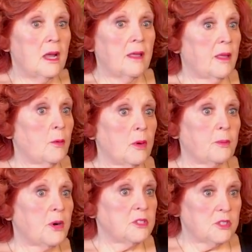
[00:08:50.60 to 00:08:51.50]
And they were
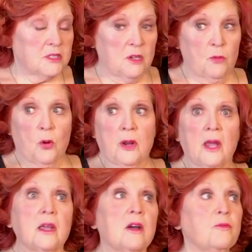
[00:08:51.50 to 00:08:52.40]
precious. And Roy
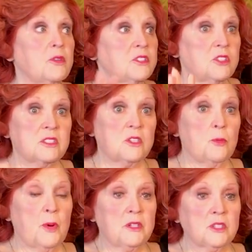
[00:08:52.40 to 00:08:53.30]
Acuff was just so
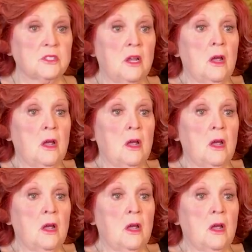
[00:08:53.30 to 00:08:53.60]
precious.